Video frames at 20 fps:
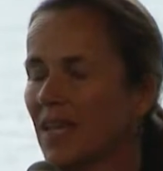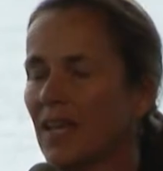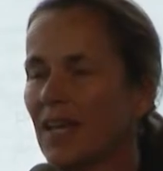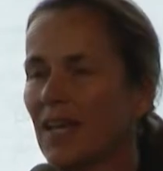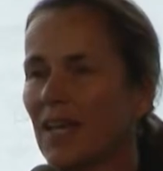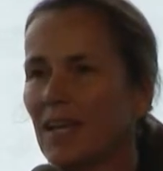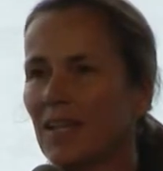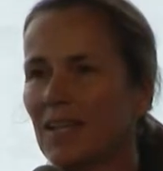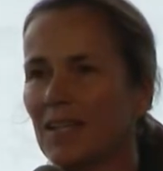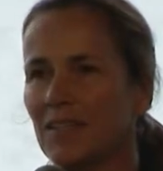
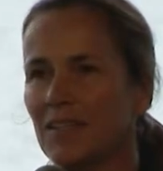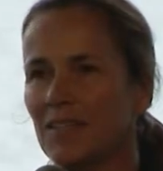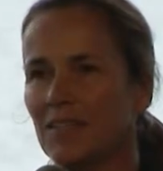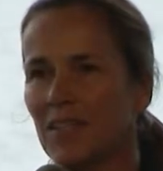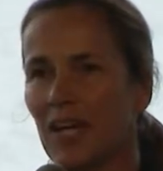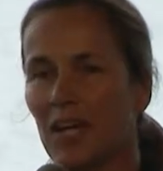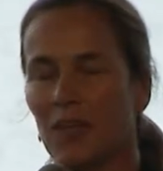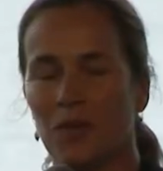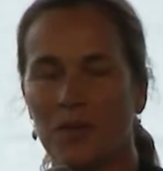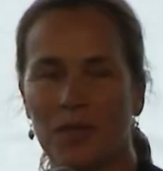and it's
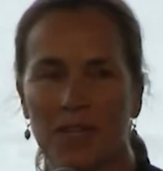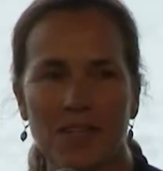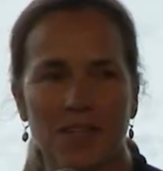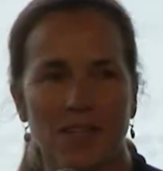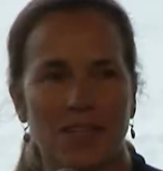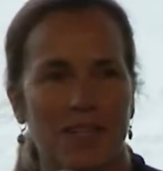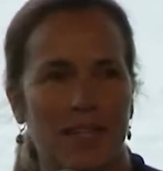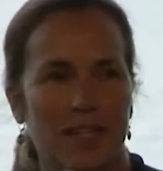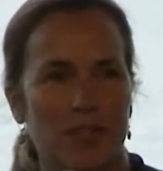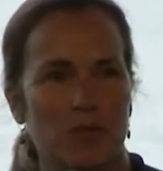not unique
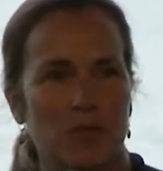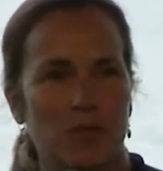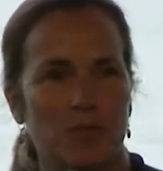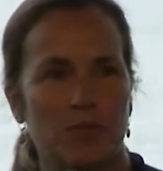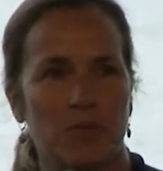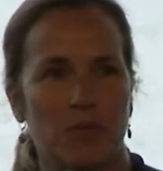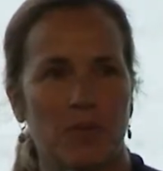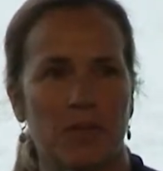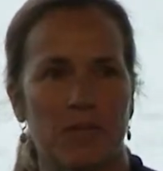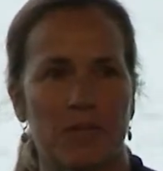to natural
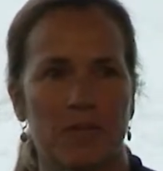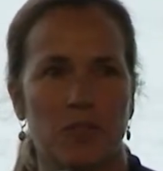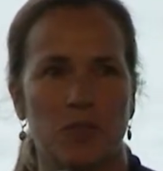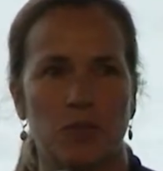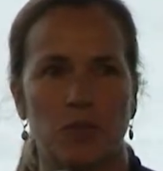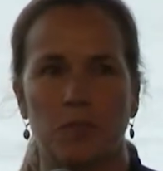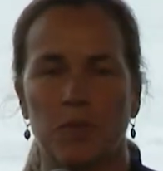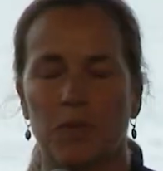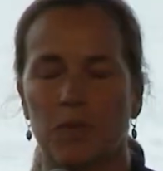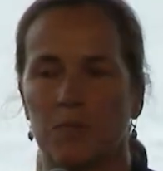
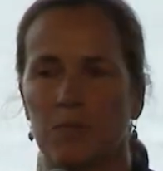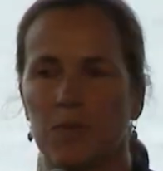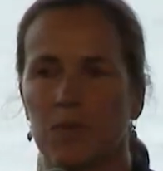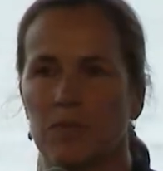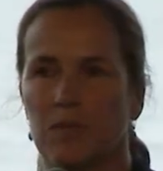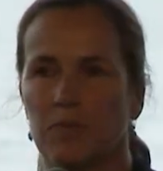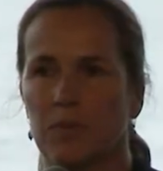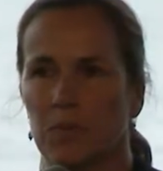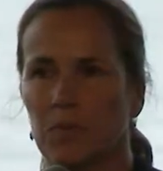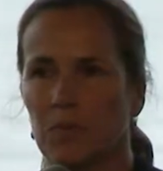forests, but the
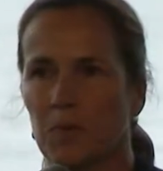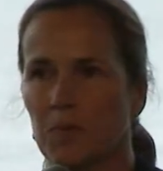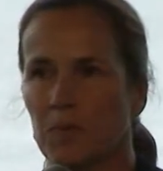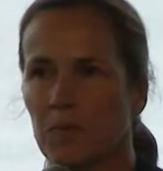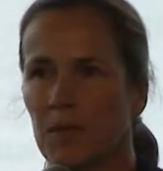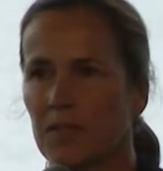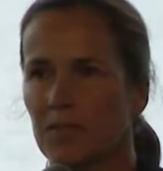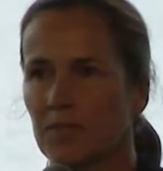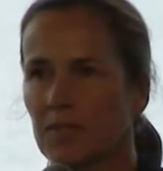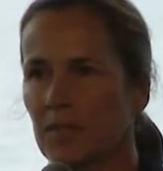Pacific
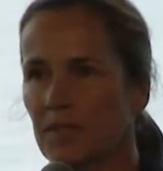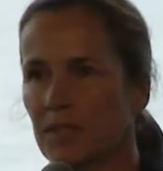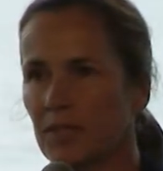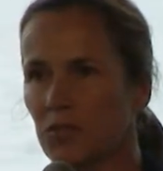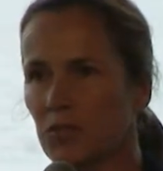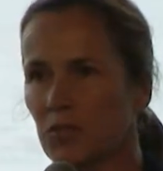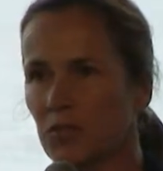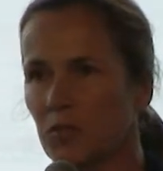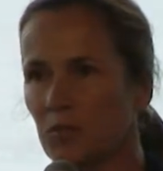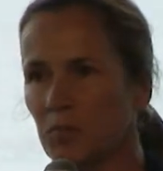Northwest, in
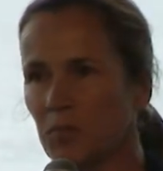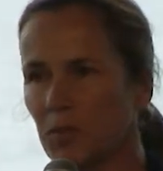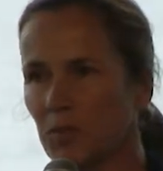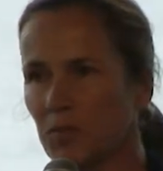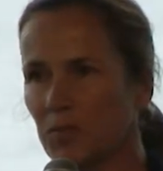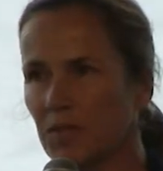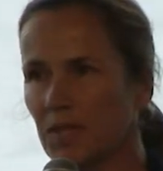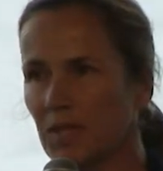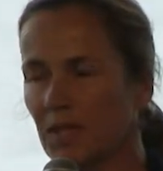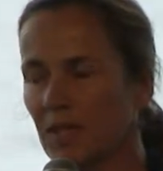addition to
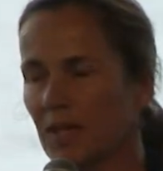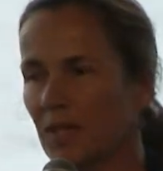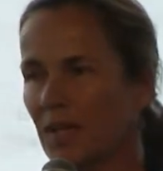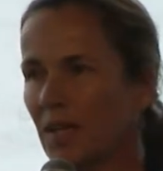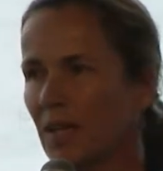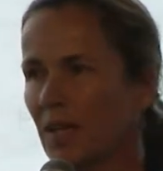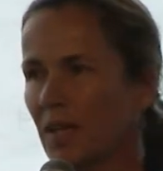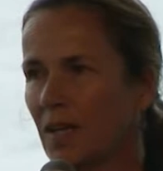producing